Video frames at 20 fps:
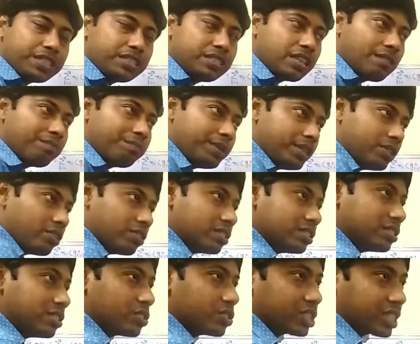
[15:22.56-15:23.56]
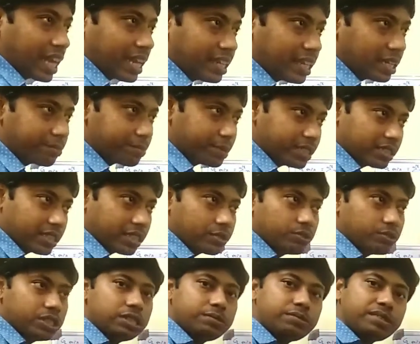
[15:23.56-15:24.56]
space and p naught is your standard
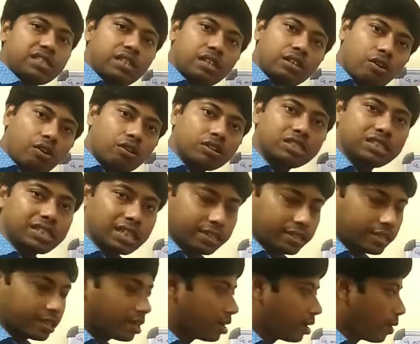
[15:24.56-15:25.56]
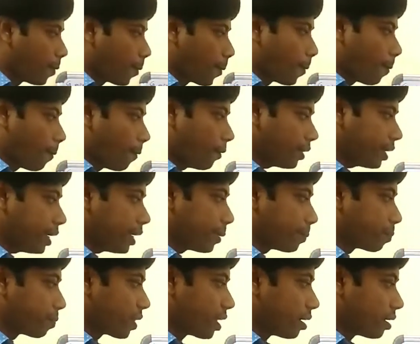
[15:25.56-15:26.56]
pressure, which is basically constant,
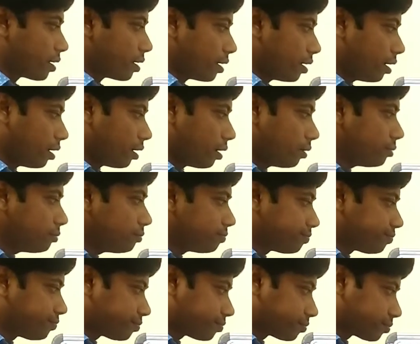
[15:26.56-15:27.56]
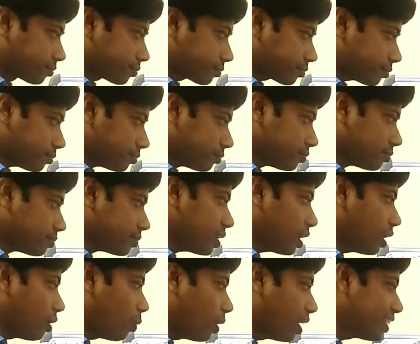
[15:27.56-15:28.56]
okay. Now
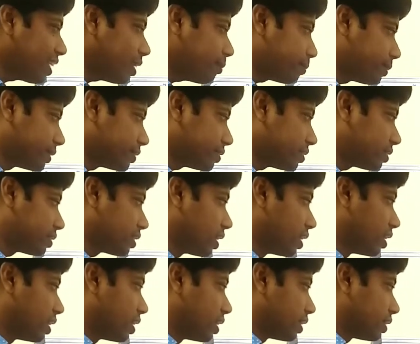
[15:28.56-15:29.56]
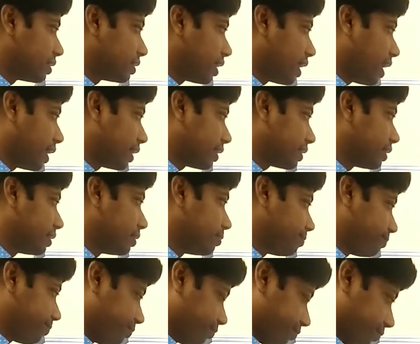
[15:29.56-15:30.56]
what happens that
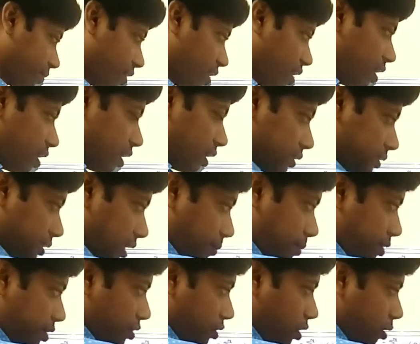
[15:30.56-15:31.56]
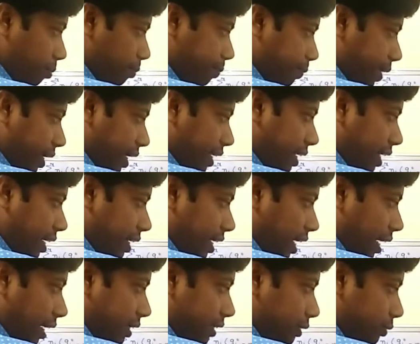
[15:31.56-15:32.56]
summation of ni
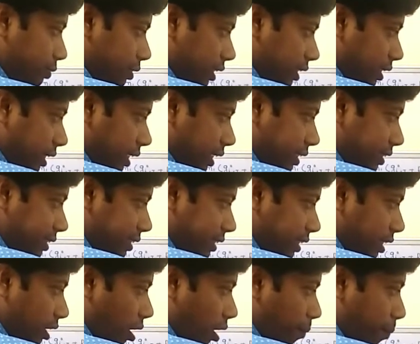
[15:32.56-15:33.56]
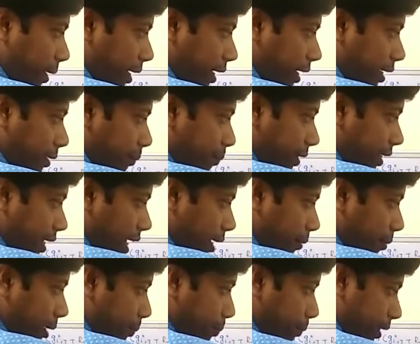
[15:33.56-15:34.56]
RUT d of ln
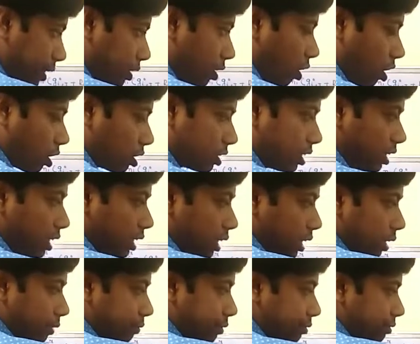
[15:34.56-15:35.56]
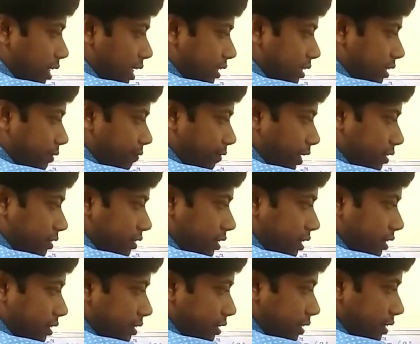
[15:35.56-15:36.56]
pi by p naught, if you get
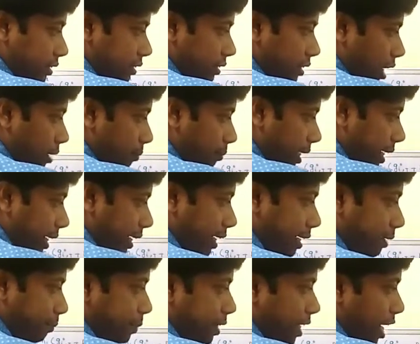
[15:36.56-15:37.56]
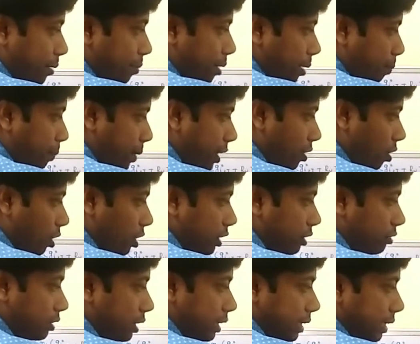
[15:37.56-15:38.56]
differentiate this term ln pi by p
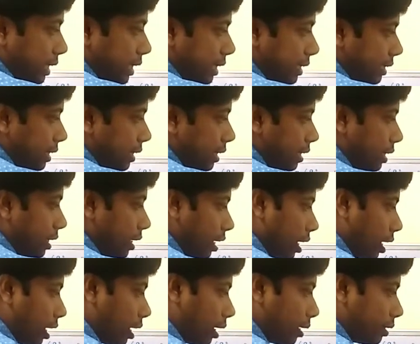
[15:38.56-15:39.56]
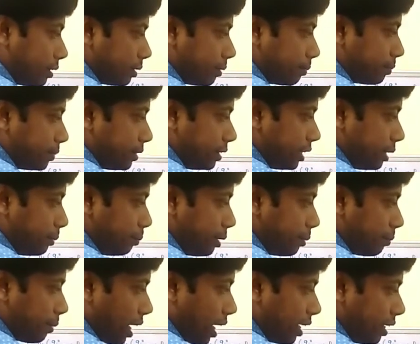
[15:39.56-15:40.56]
naught, you can get
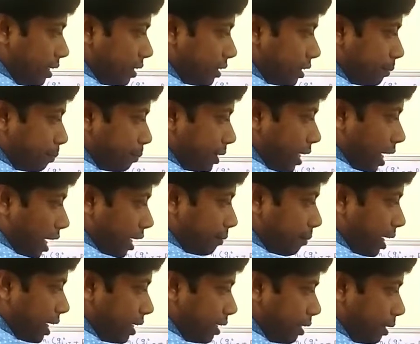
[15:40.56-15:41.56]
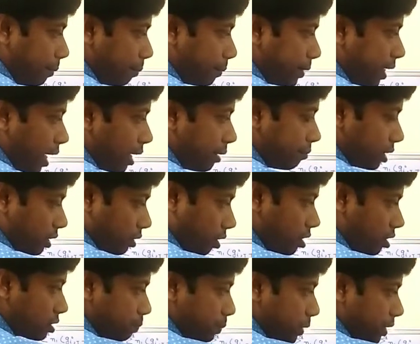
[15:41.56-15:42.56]
dp by dpi by pi,
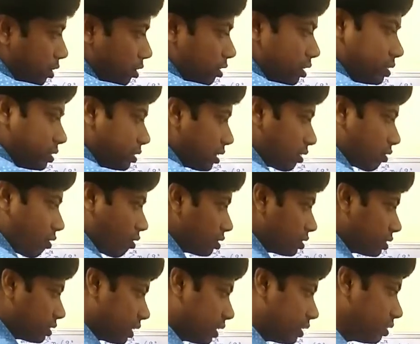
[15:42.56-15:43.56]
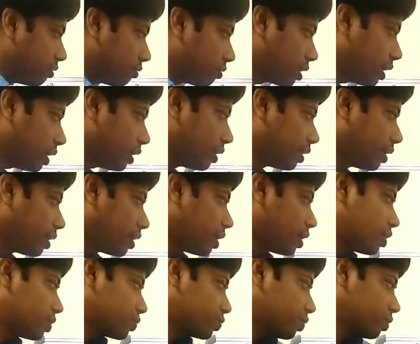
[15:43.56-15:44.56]
because p naught is the constant, okay.
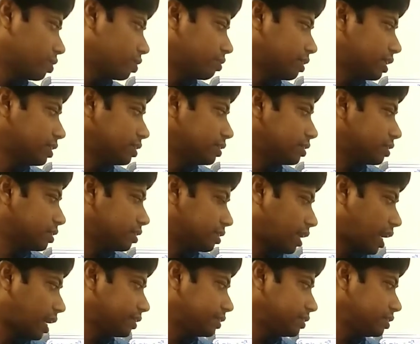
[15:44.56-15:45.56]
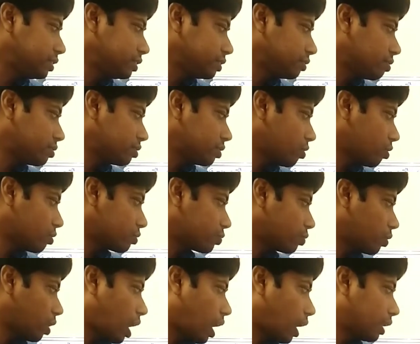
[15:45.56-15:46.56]
So you can write this equation
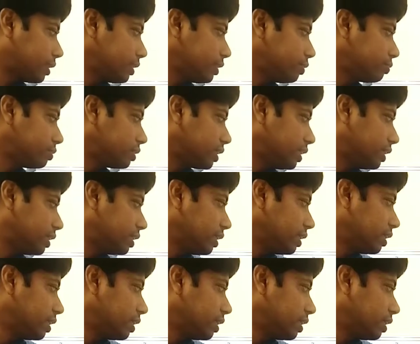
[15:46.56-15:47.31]
also, RUT